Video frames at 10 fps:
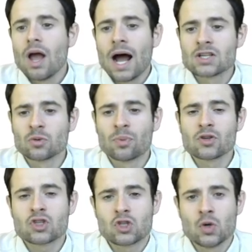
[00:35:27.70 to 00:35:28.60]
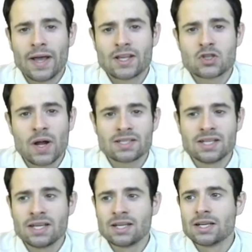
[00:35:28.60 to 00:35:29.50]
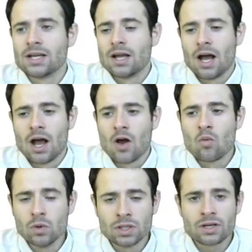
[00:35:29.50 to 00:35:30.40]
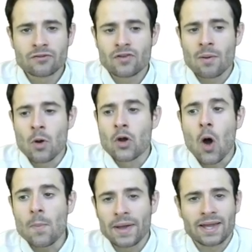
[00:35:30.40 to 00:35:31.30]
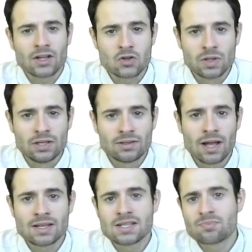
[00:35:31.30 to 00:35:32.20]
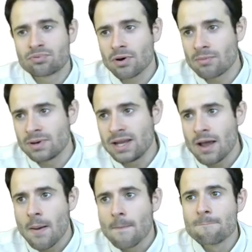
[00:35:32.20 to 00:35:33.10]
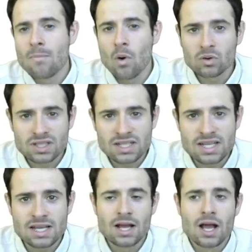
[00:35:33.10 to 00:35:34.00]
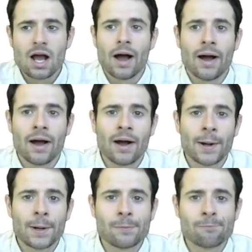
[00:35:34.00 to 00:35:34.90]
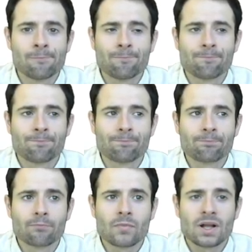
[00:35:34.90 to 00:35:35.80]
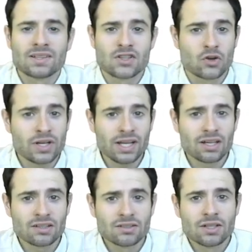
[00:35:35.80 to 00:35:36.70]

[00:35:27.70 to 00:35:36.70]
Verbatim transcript: As opposed to extracting uh, wood from an OPEC country that is probably mostly um, desertic.